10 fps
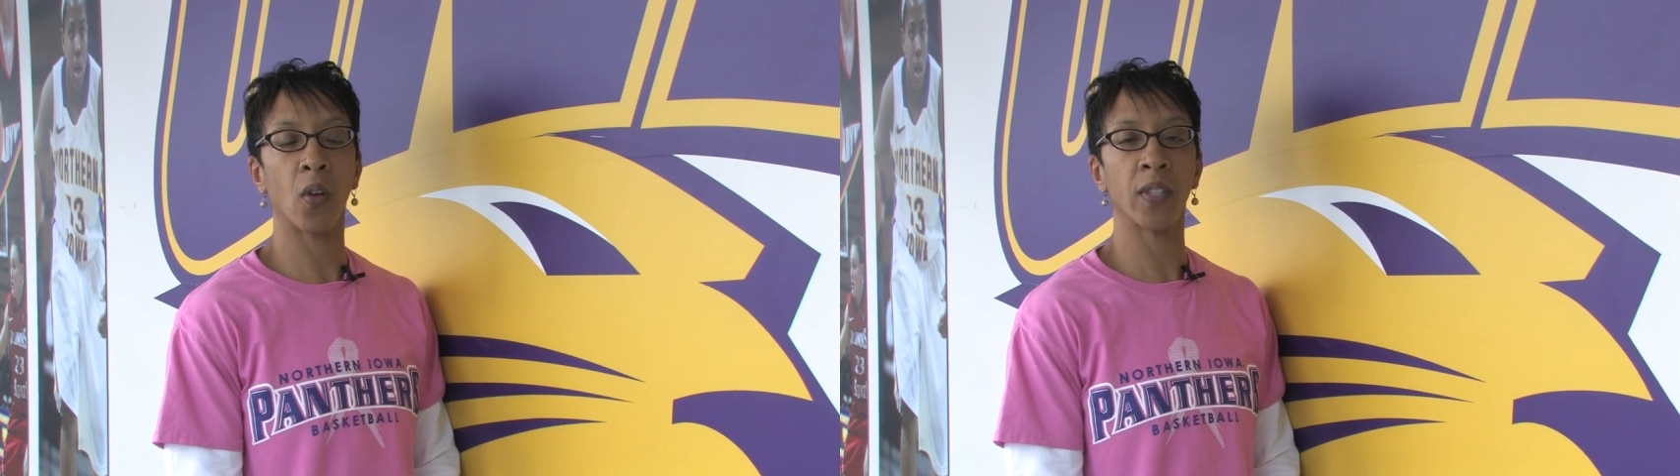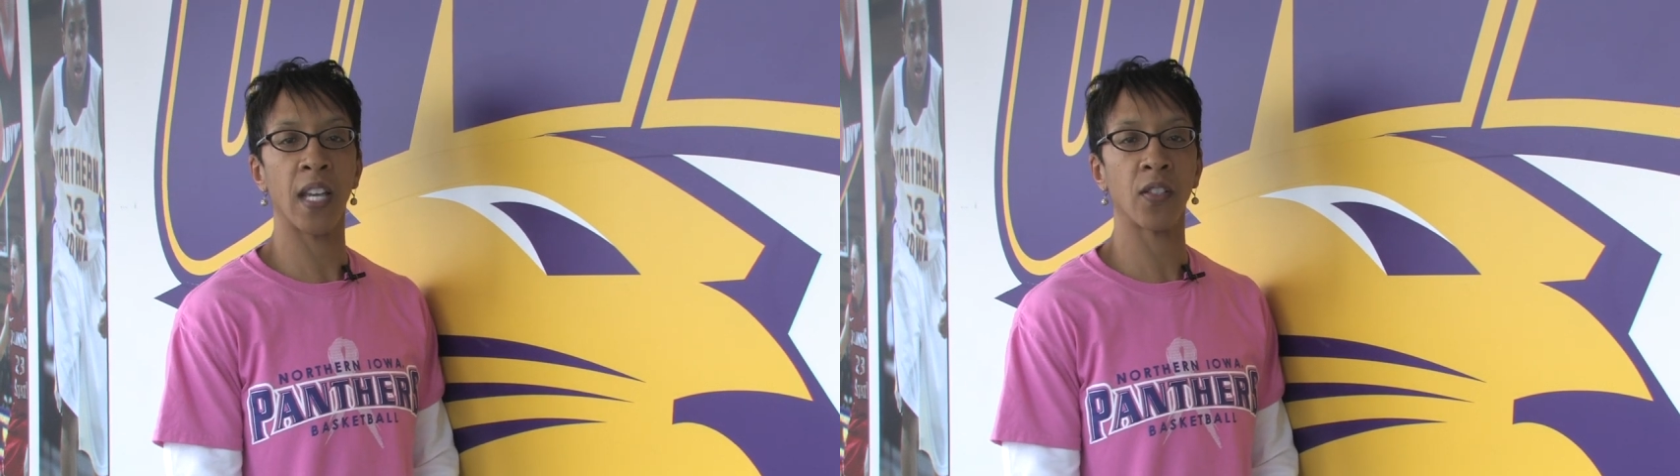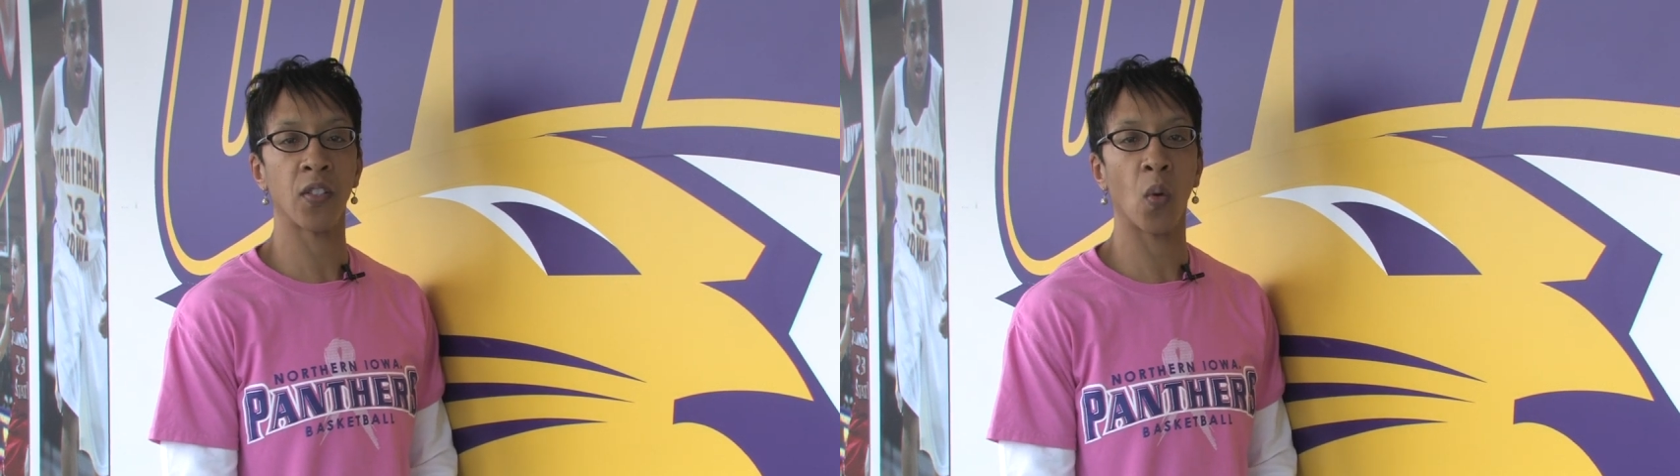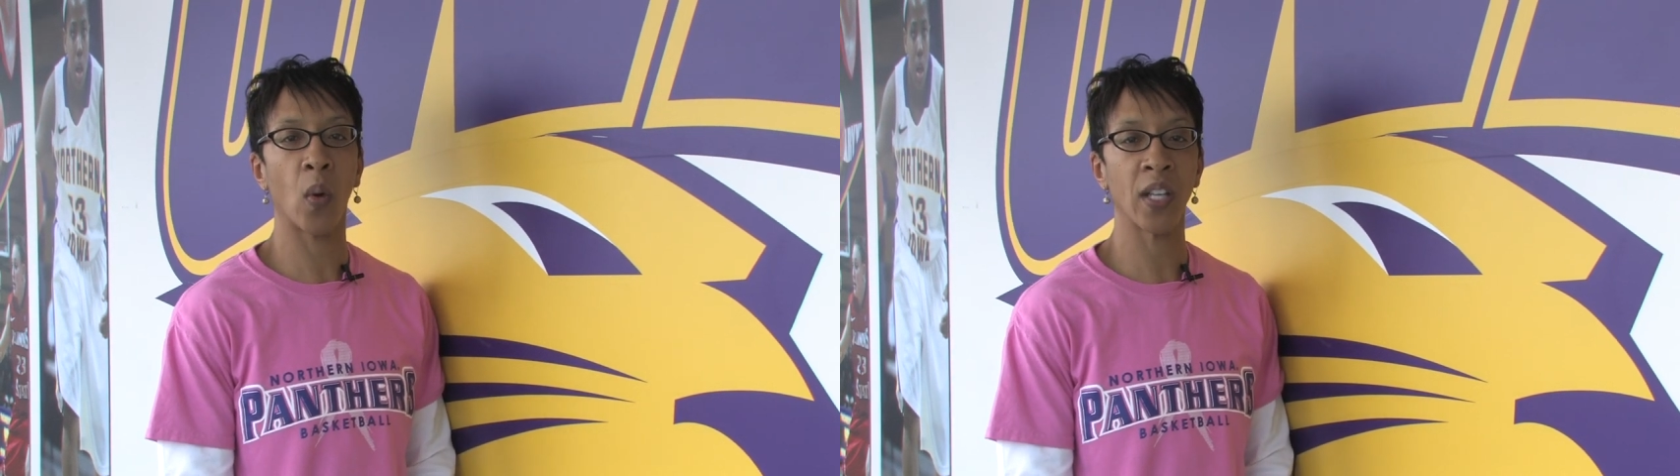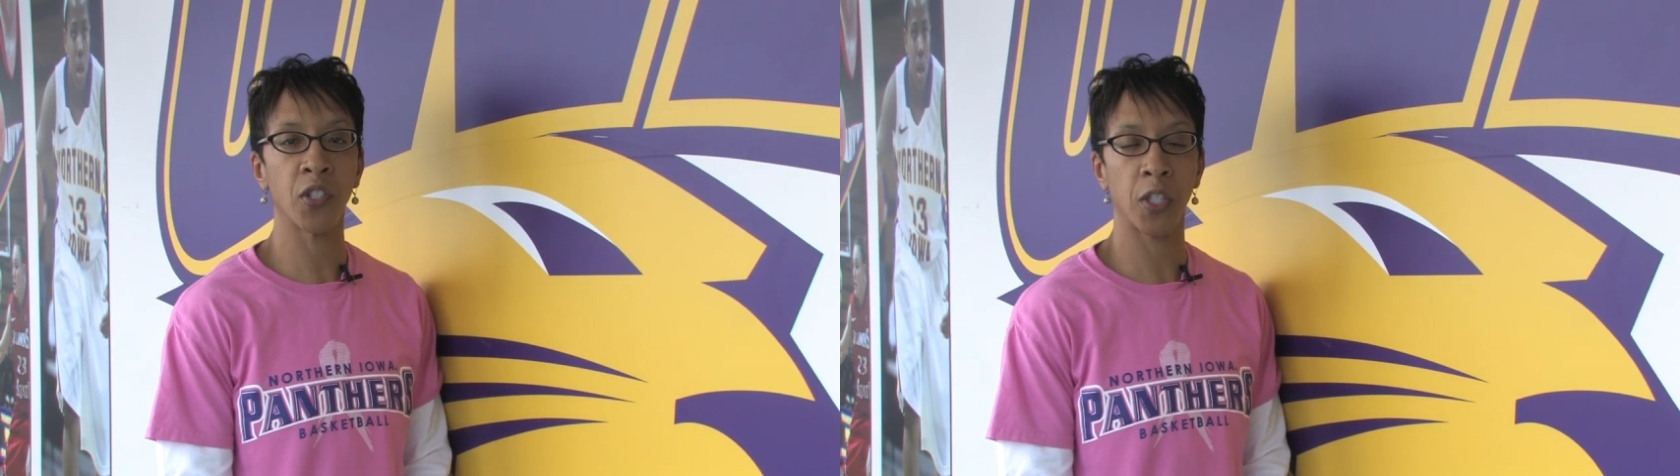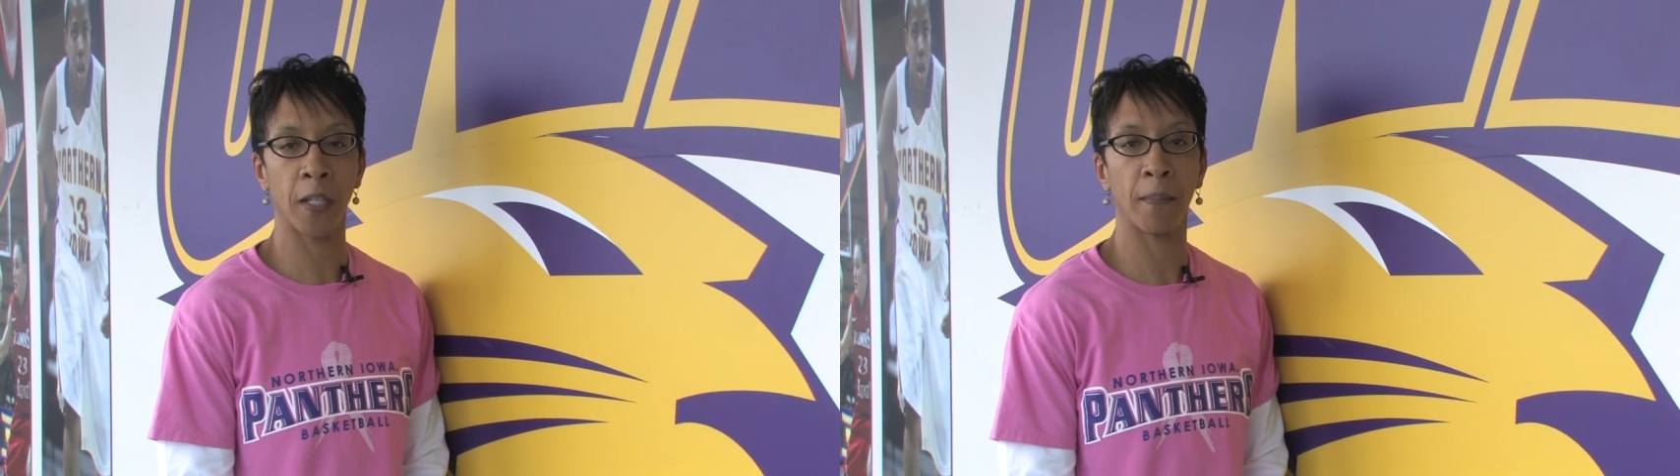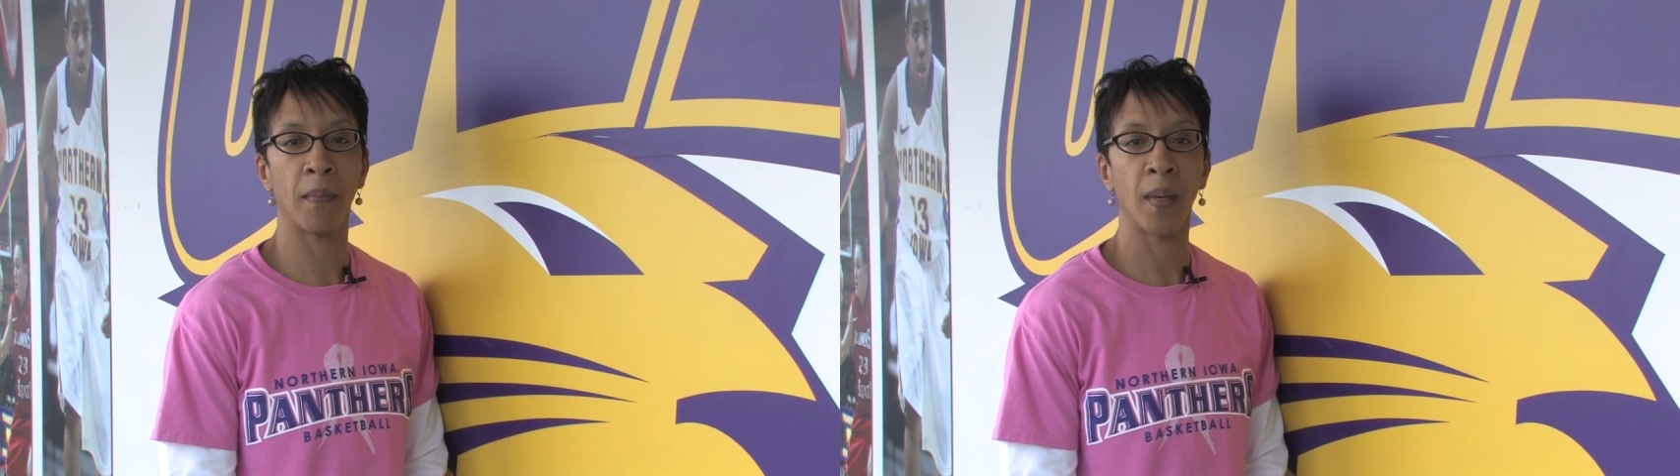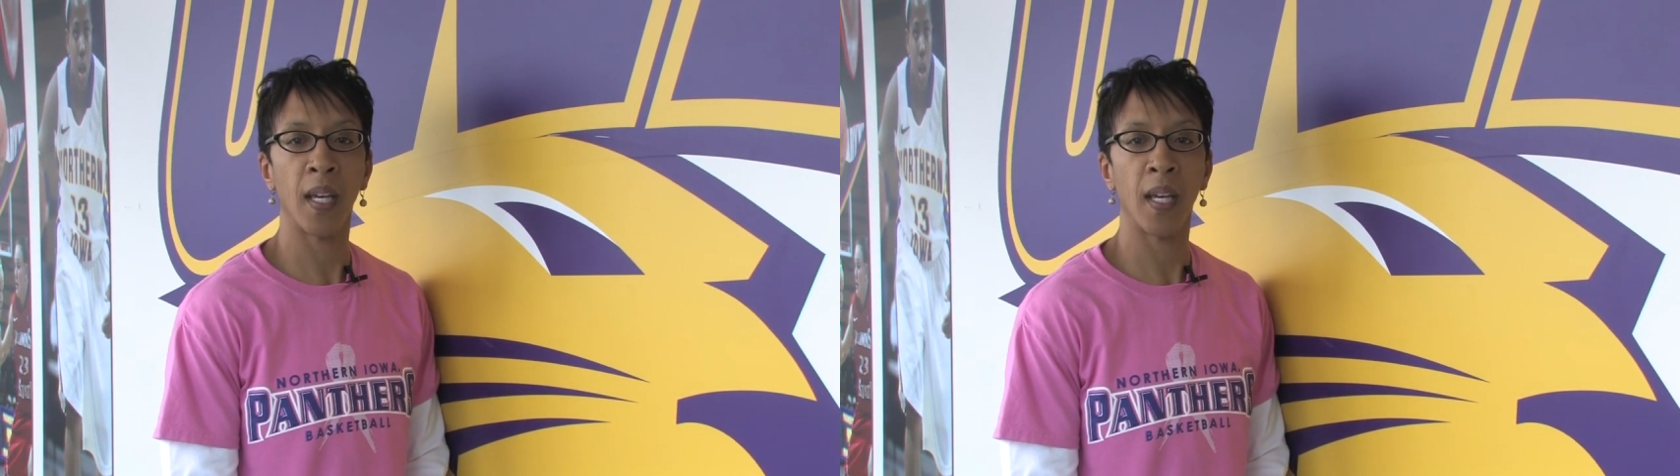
old days in the West Gym.